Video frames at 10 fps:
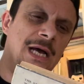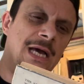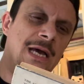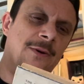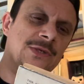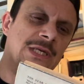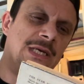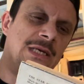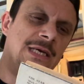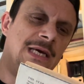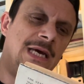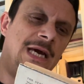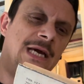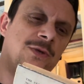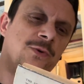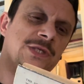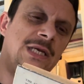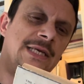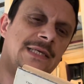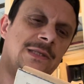It was a
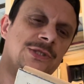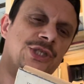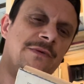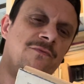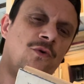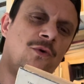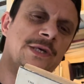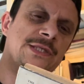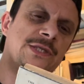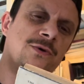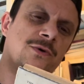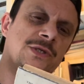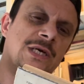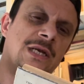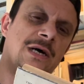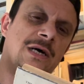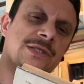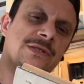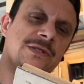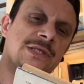little Jim Rawlins thought at
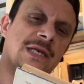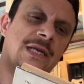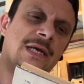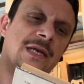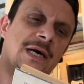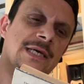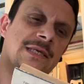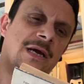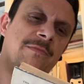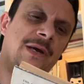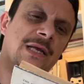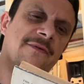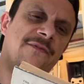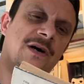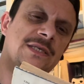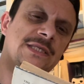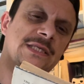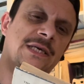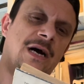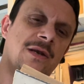last on Sunday night, like being the
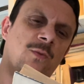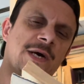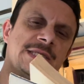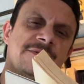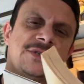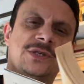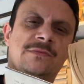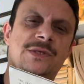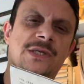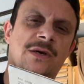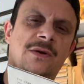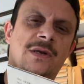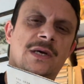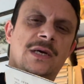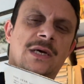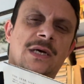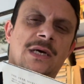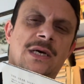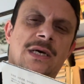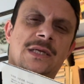fastest gun west of Tombstone.
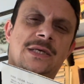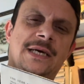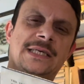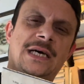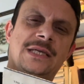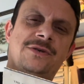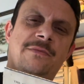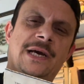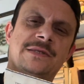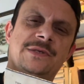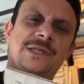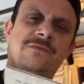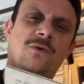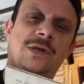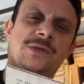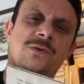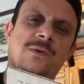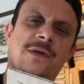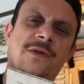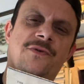To his utter amazement, Jim Rawlins was
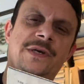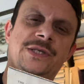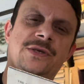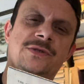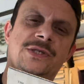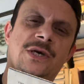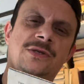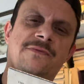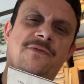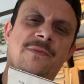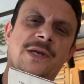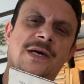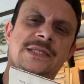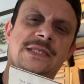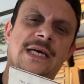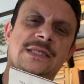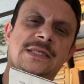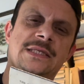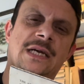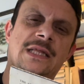one of the 3 students chosen from the United States to
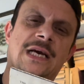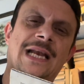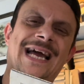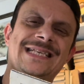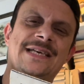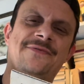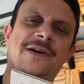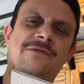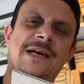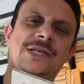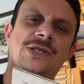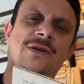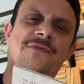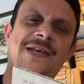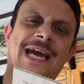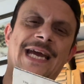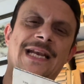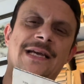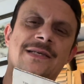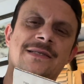study the Galactic Federation of the
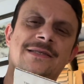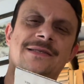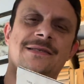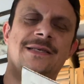Aliens.